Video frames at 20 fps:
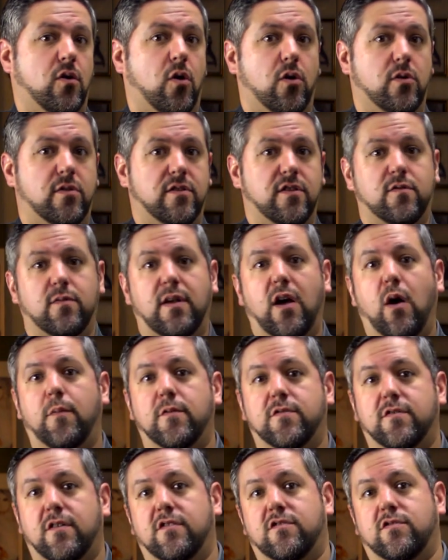or this will help
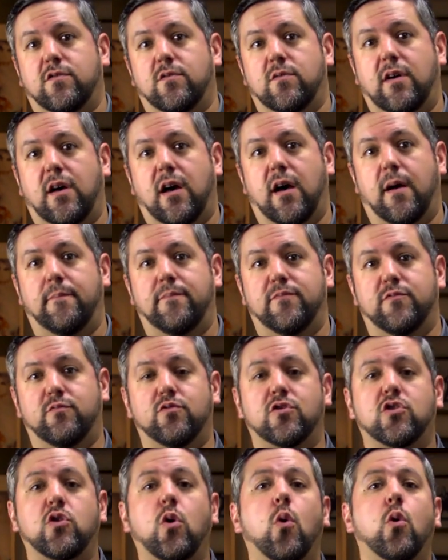us also
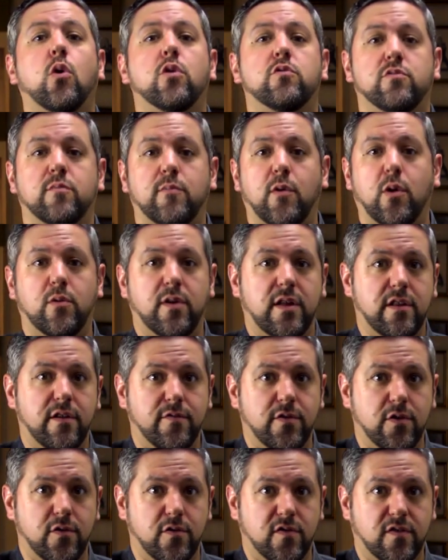record remote
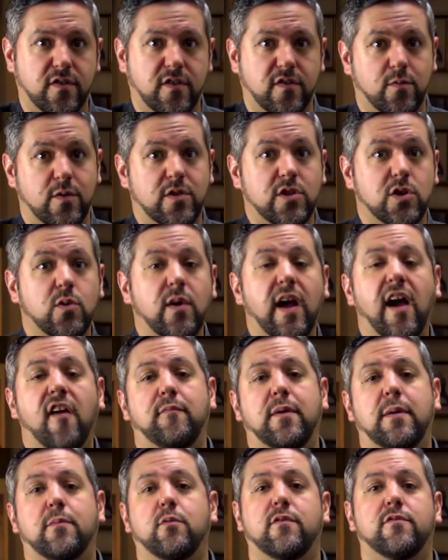interviews, because we do have
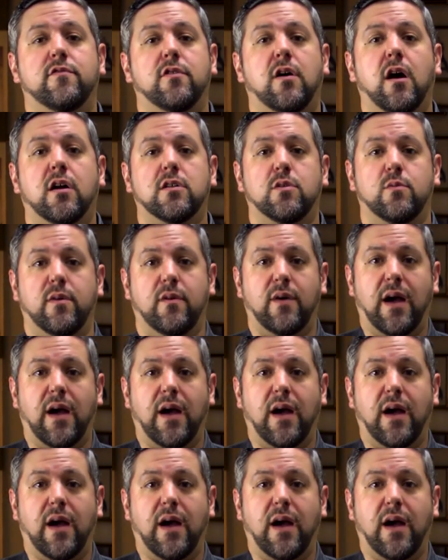people we've talked to.